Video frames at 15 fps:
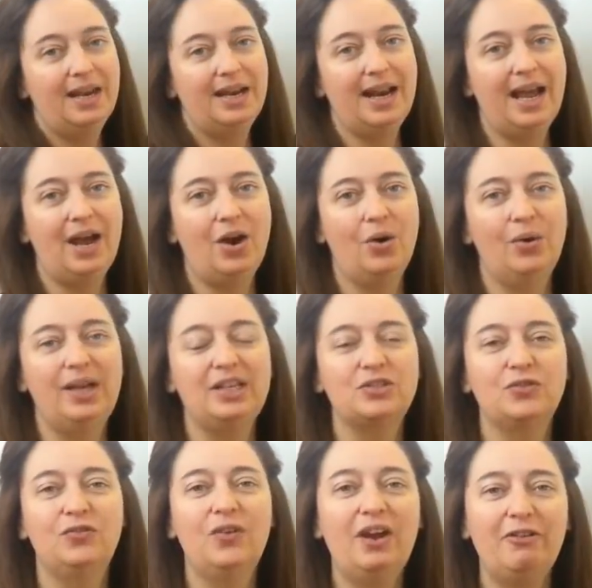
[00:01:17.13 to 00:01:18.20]
Now, it's
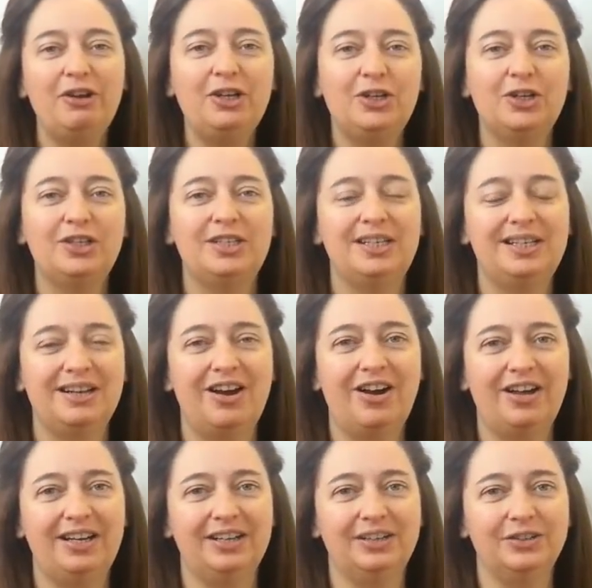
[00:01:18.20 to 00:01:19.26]
very good in
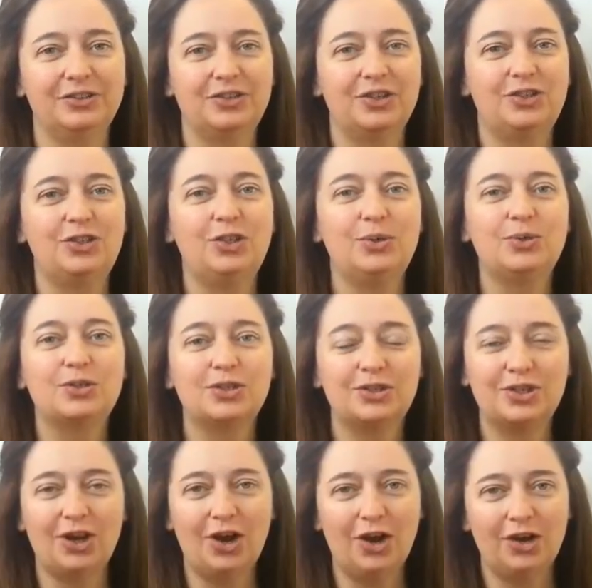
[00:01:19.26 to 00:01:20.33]
IELTS to
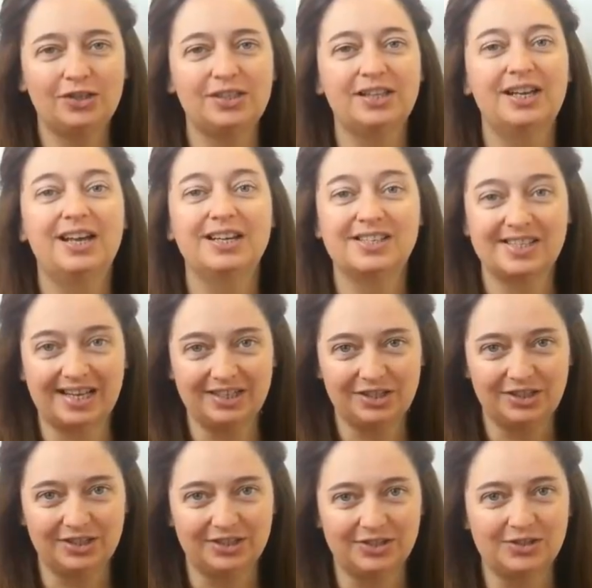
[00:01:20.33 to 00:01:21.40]
start a
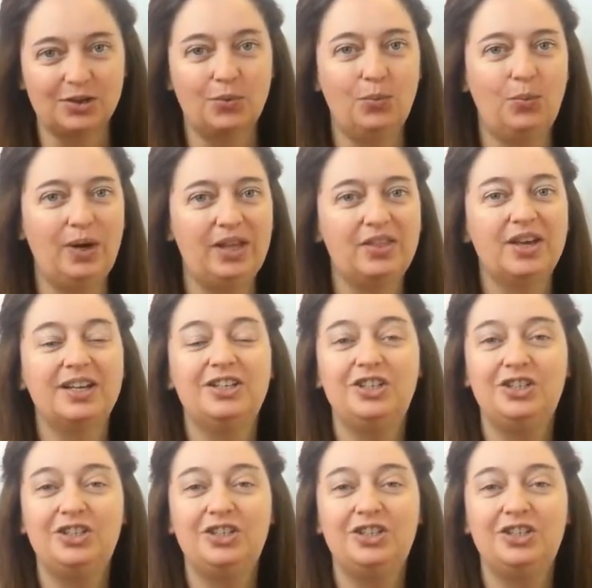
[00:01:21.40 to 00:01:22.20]
sentence with a